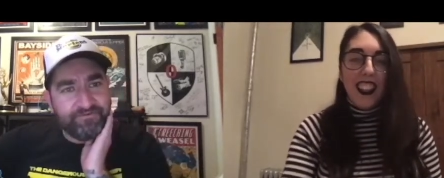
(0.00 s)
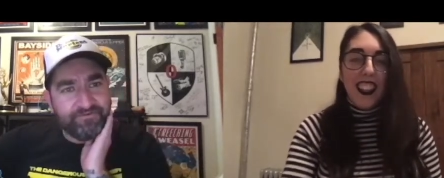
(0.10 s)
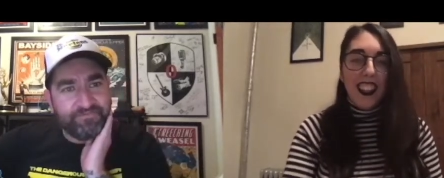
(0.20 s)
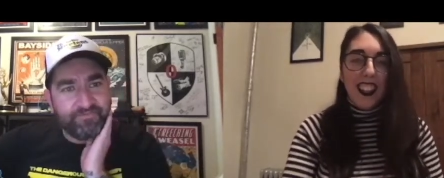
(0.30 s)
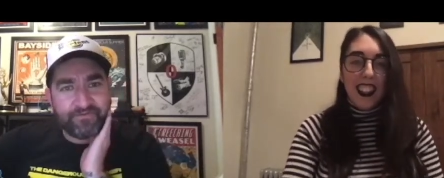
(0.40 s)

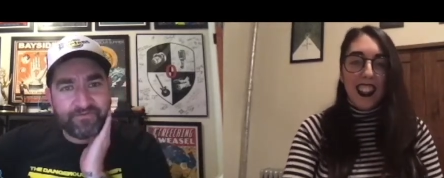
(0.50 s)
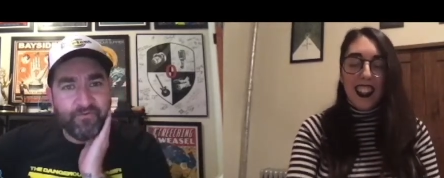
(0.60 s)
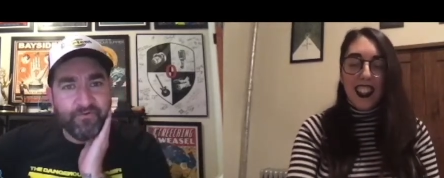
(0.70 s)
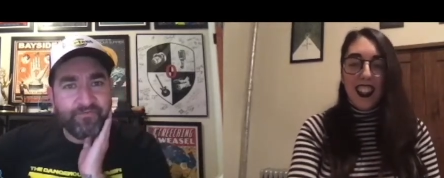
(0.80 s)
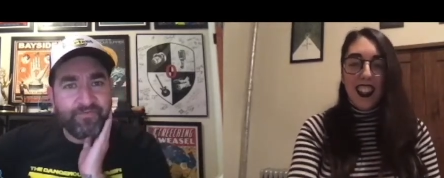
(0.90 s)
Speaker 1: spreading the
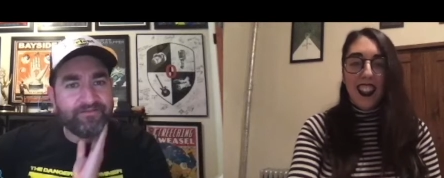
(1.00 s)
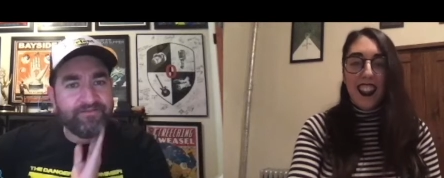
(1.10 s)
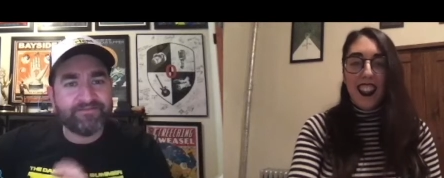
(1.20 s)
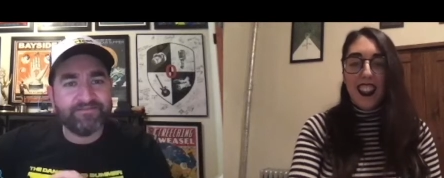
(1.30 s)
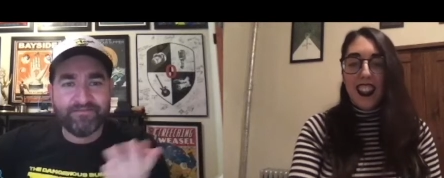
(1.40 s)
word about
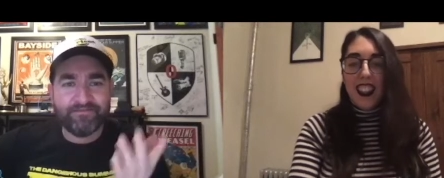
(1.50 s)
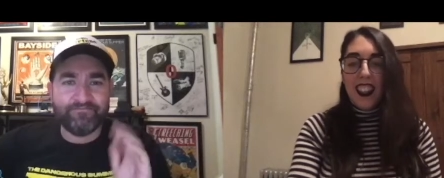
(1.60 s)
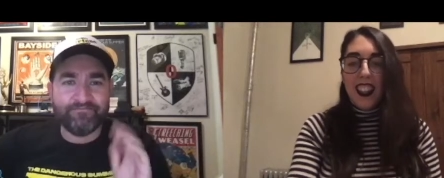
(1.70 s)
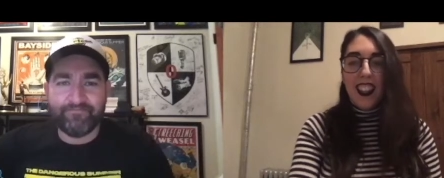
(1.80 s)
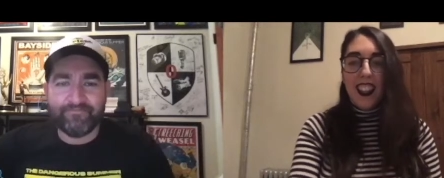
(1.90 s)
this, and
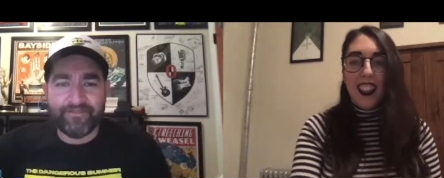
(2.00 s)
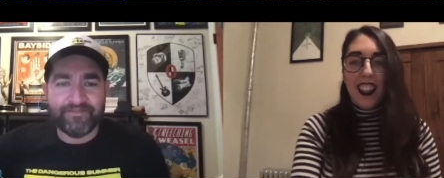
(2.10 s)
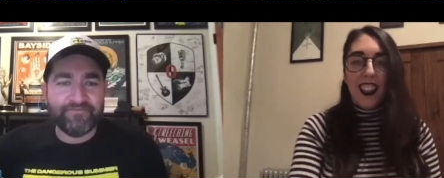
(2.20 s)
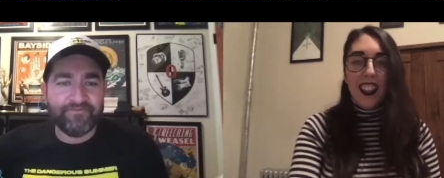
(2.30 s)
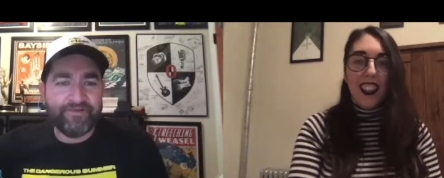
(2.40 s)
thanks
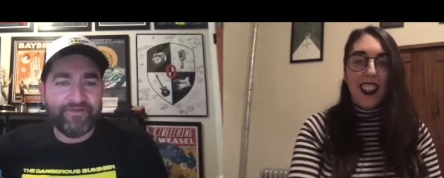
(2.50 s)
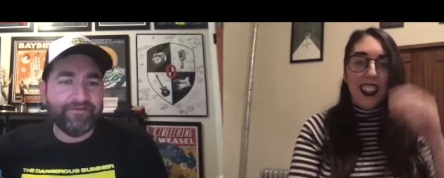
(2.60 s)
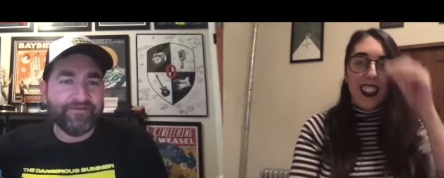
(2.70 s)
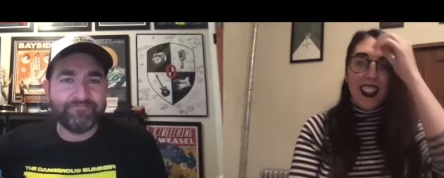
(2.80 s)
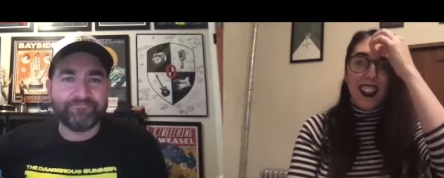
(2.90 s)
for reading it.
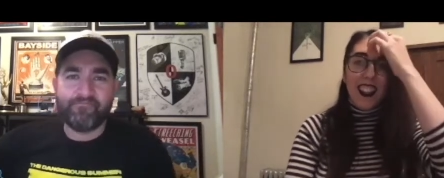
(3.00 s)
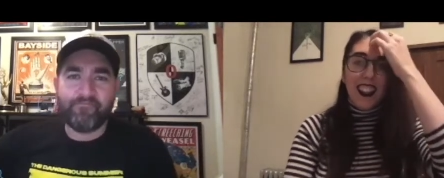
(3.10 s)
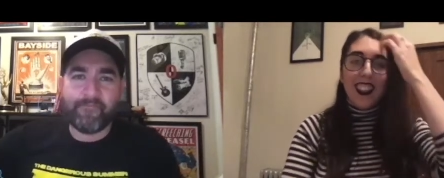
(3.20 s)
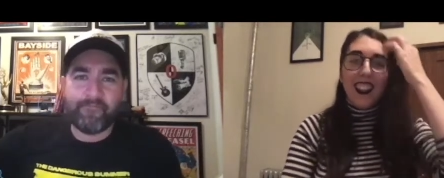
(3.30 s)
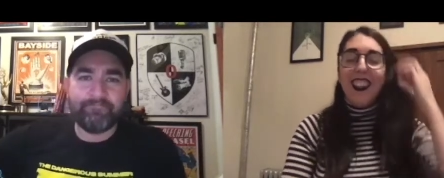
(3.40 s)

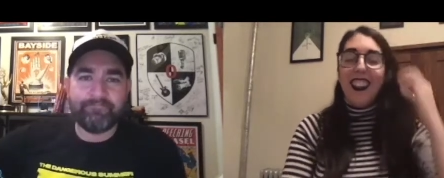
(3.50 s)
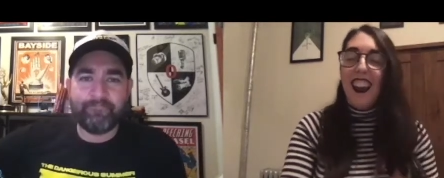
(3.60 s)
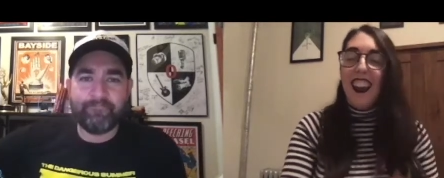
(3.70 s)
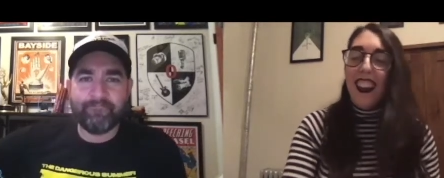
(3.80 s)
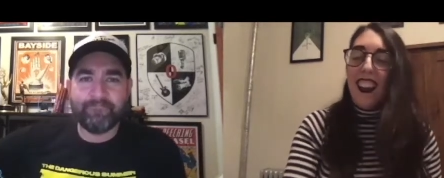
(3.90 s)

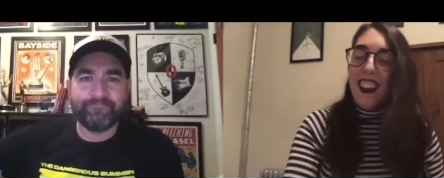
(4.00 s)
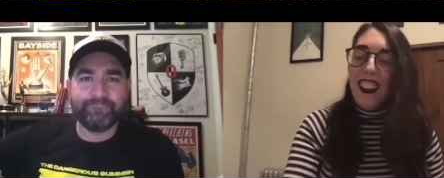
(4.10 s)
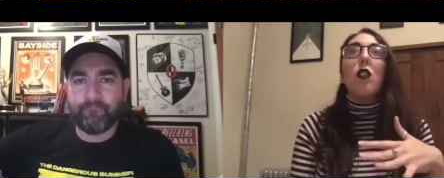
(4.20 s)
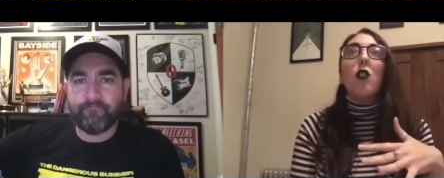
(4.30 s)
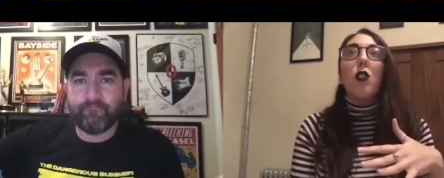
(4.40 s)
Speaker 2: Yeah.
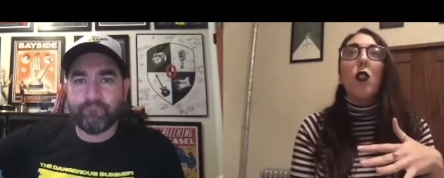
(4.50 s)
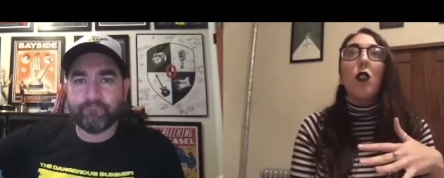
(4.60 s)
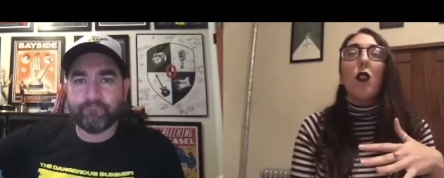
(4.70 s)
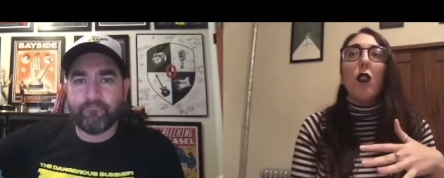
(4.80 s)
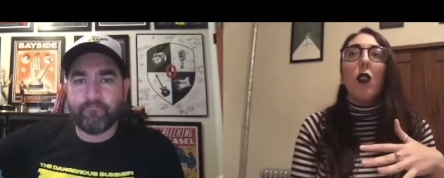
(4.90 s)

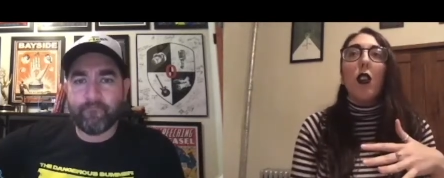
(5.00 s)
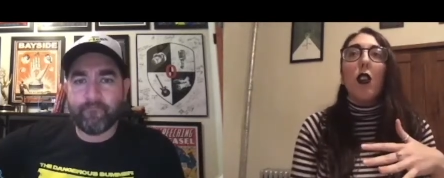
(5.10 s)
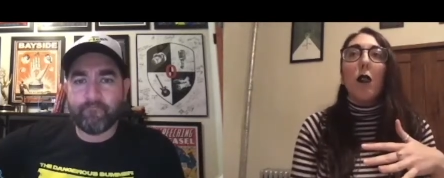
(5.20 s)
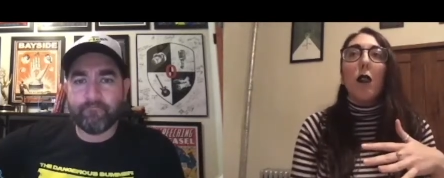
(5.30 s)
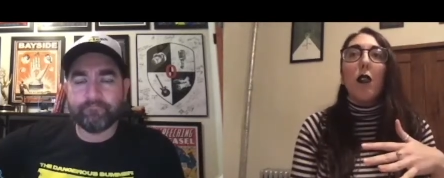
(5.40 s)
To
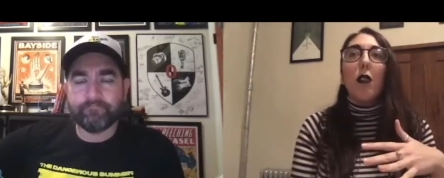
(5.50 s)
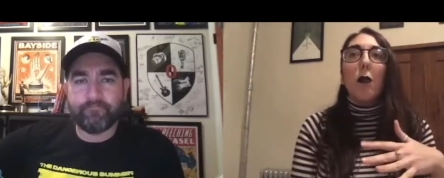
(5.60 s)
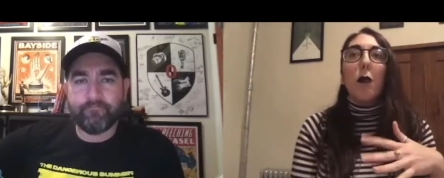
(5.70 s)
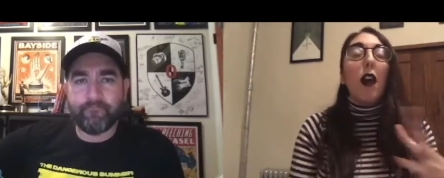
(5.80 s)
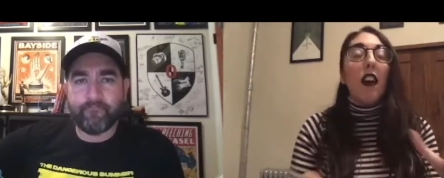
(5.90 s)

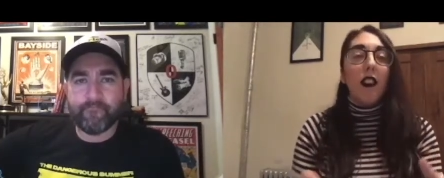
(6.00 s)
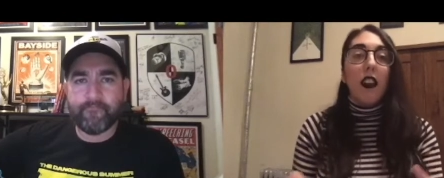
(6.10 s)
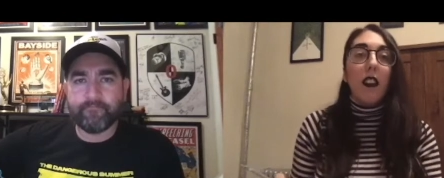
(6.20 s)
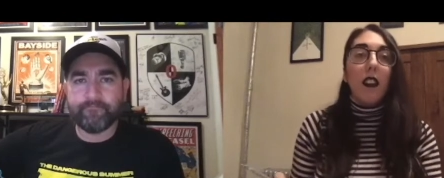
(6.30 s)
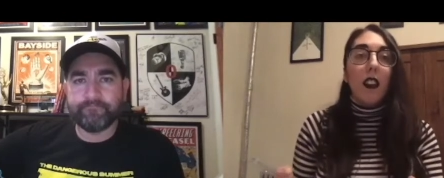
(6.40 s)

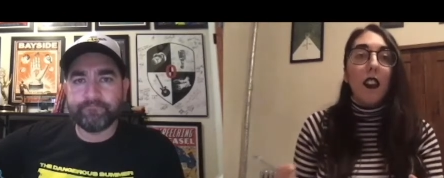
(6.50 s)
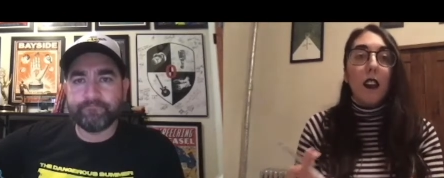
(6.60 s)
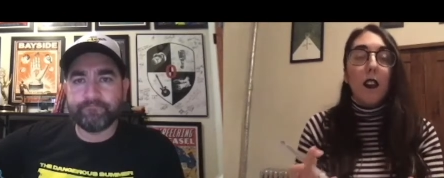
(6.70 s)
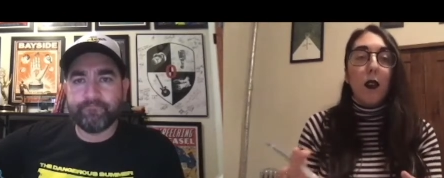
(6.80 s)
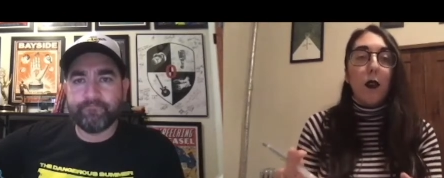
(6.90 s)
preface,
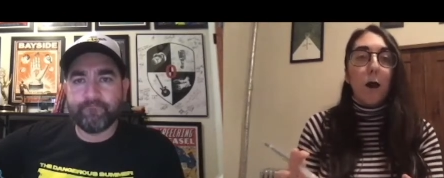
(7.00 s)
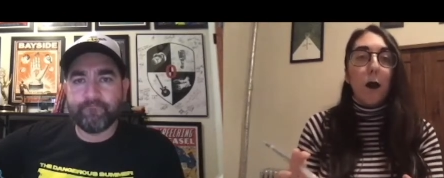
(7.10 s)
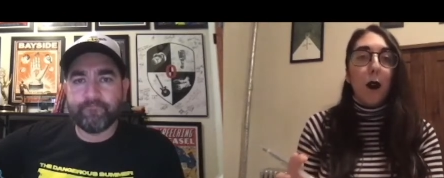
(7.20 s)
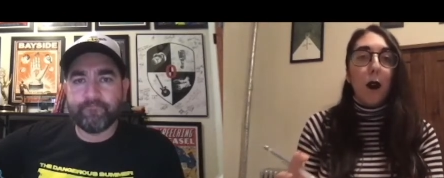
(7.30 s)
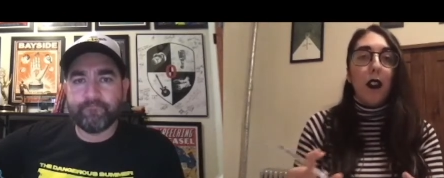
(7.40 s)
this
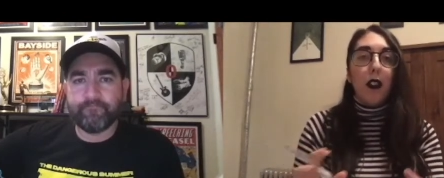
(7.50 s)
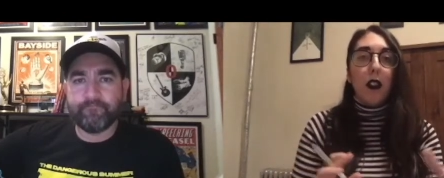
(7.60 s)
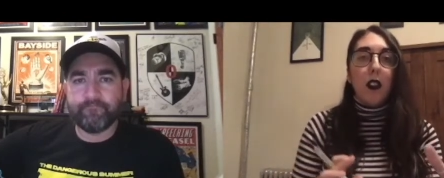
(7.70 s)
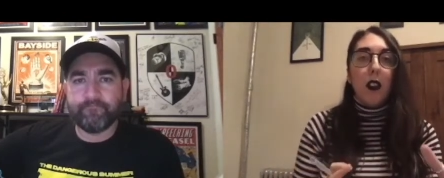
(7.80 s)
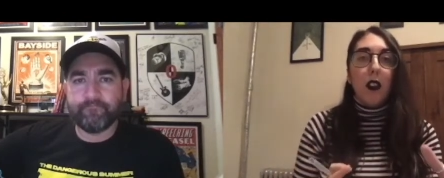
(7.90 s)
book was
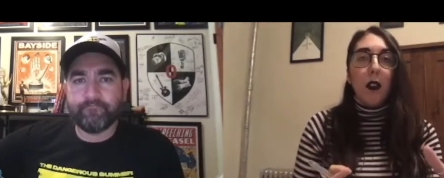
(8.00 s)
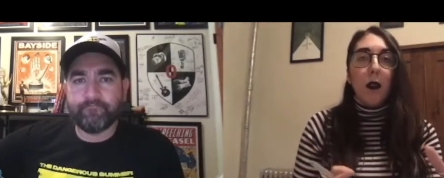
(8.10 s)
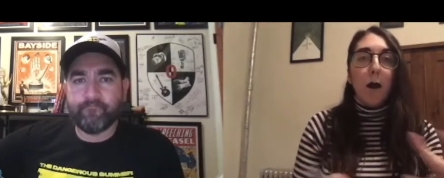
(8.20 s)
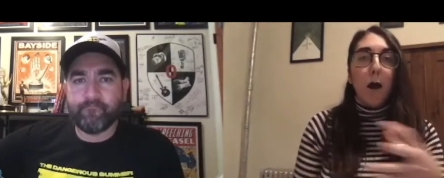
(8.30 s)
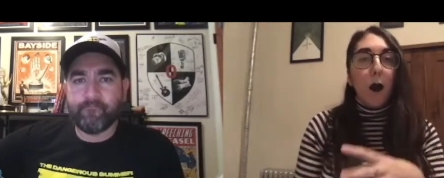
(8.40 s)

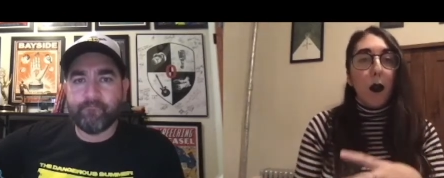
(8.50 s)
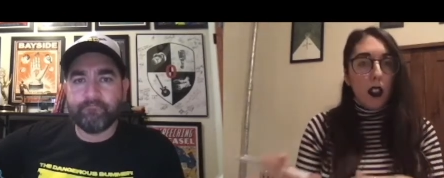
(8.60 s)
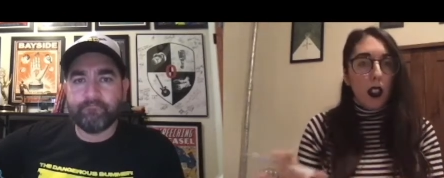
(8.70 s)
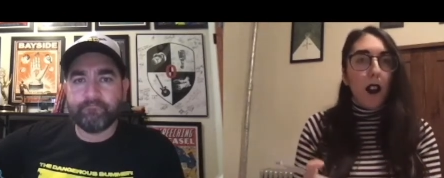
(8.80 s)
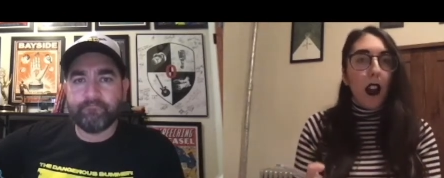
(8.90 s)

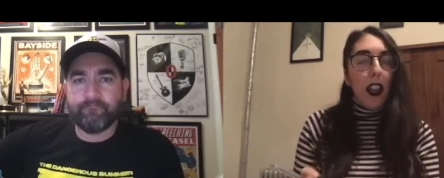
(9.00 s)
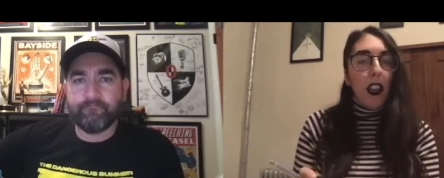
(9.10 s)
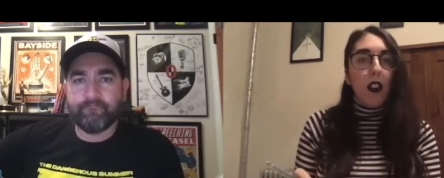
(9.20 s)
mostly written